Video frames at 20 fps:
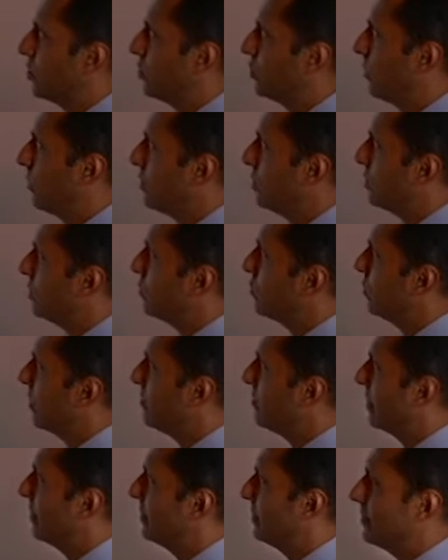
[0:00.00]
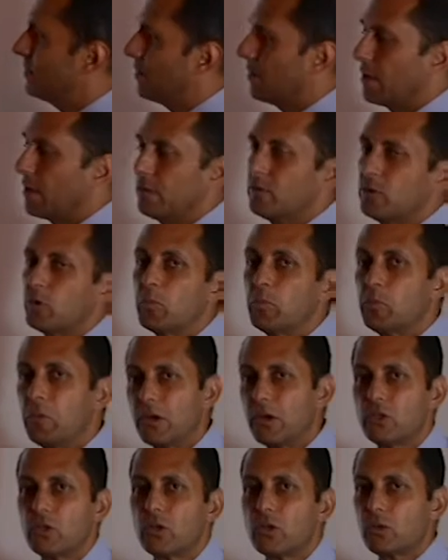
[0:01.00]
situations where my data are
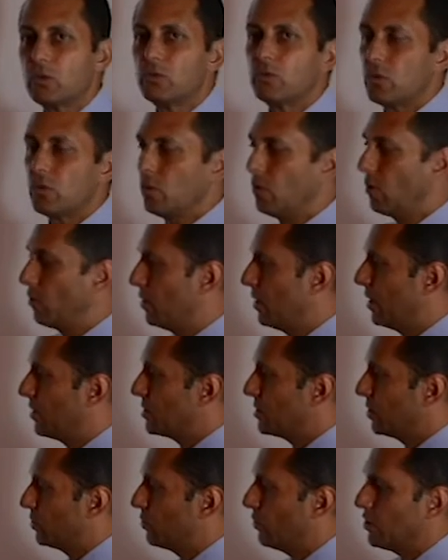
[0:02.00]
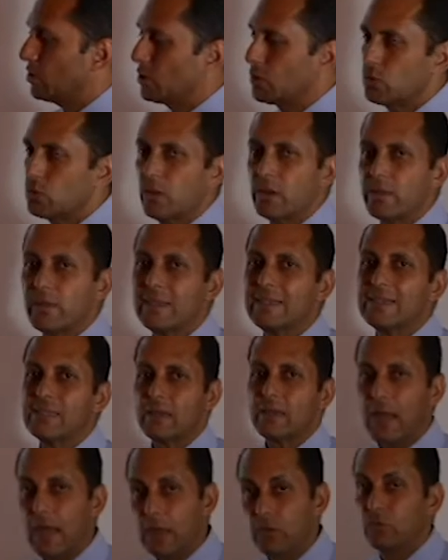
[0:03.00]
under partial control only, and situations where
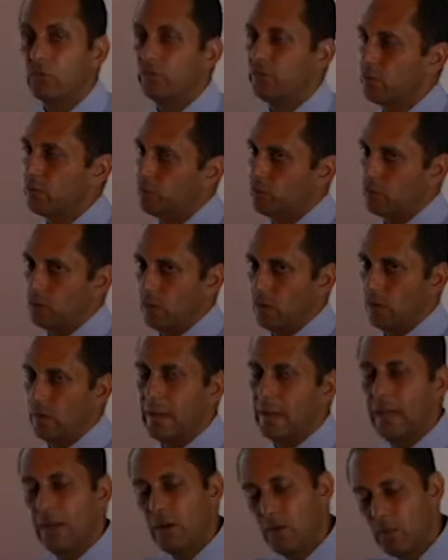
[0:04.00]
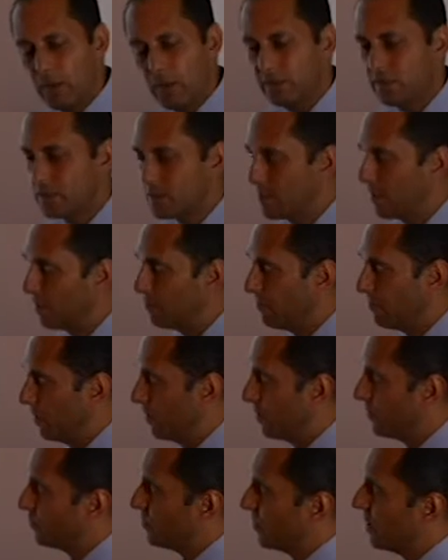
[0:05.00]
things are out of control. What does
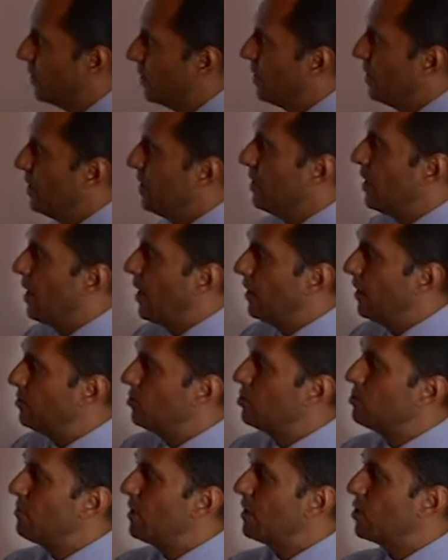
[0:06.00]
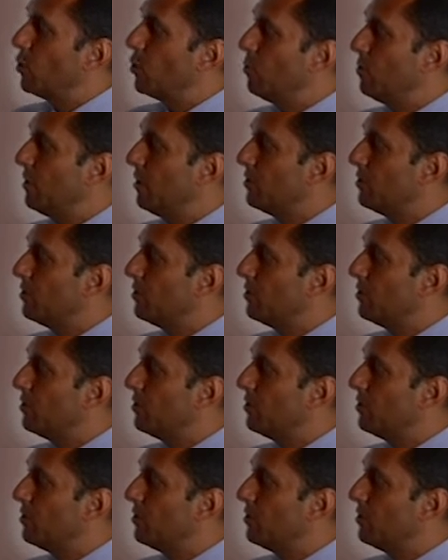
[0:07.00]
that mean? Under my